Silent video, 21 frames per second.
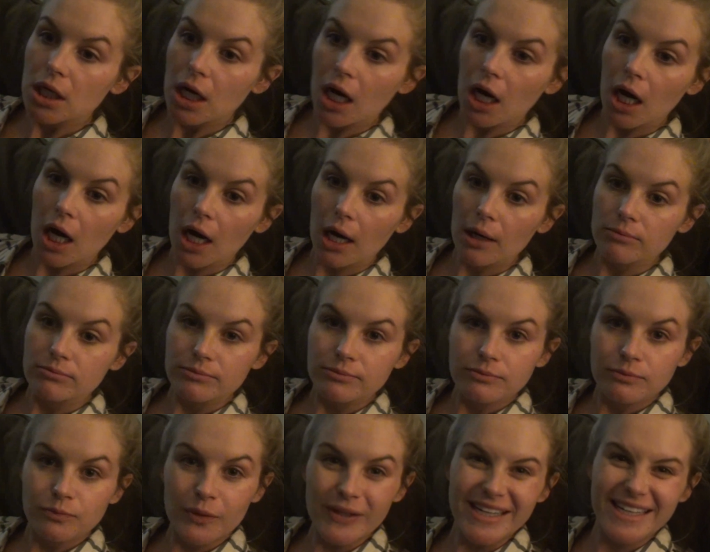Um,
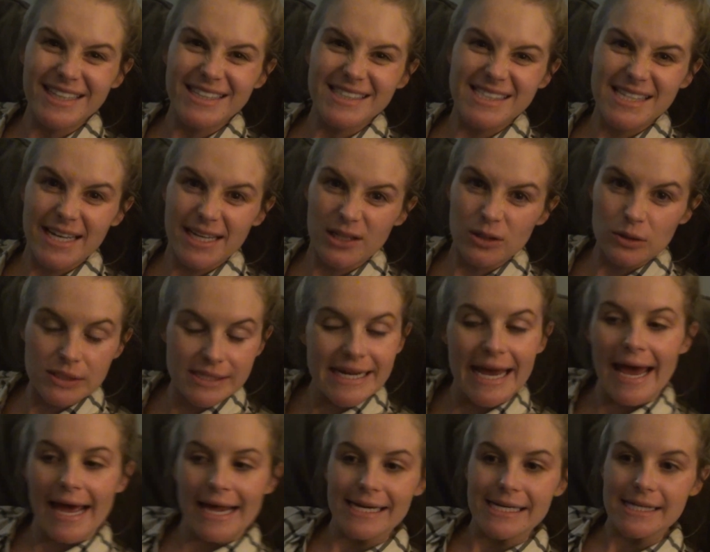we didn't tell
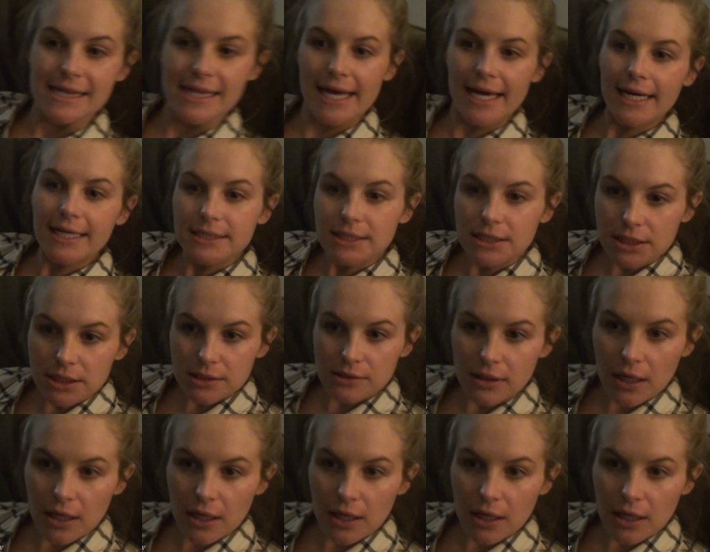Daddy that.